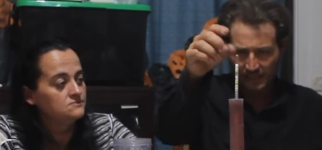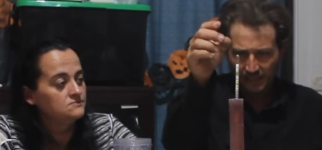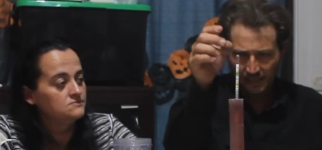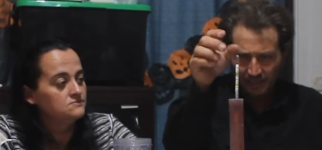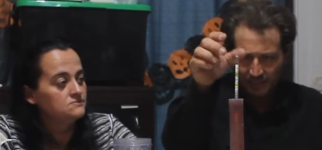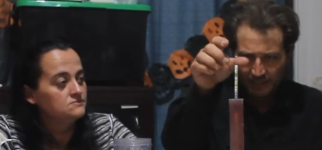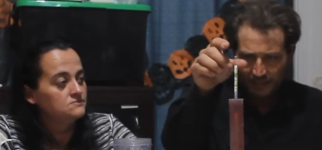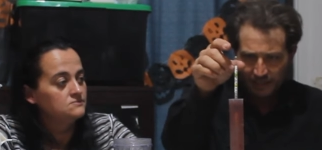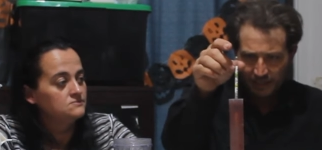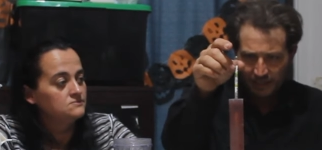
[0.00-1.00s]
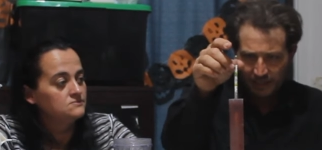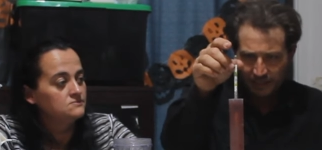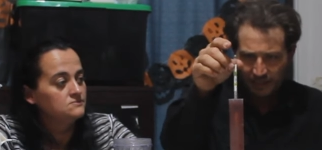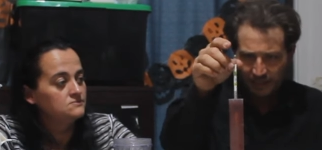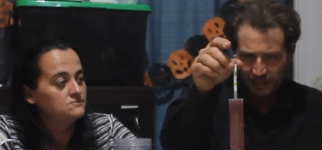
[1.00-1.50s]

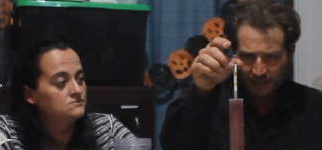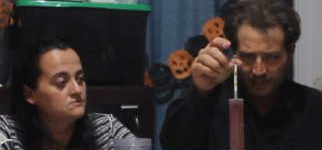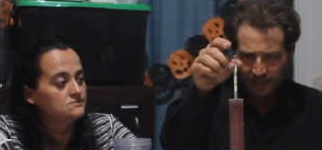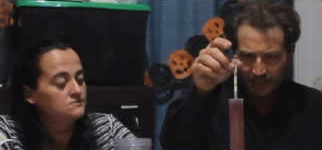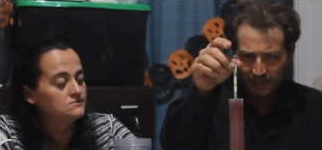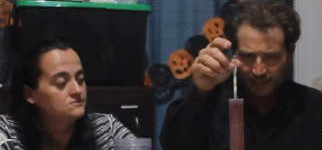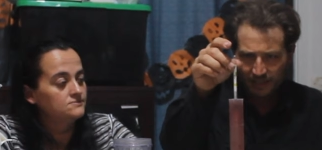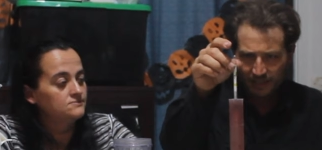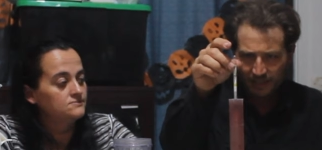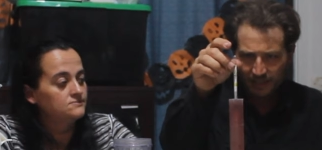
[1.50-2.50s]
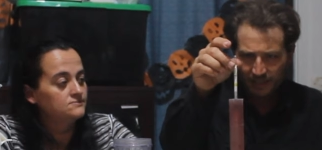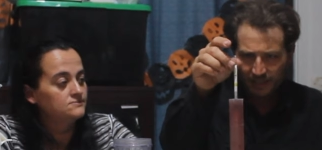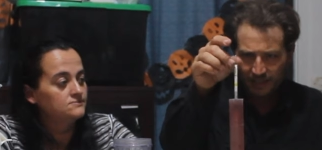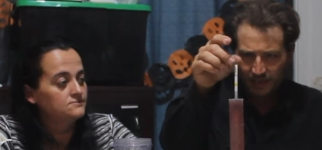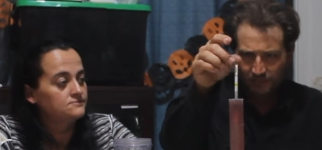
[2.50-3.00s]

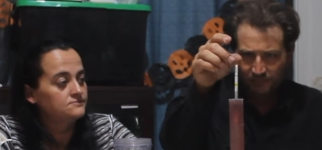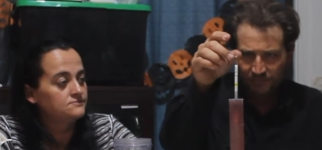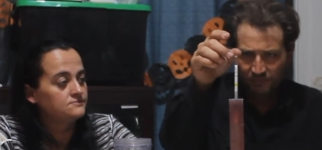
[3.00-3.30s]
No one is speaking in this clip.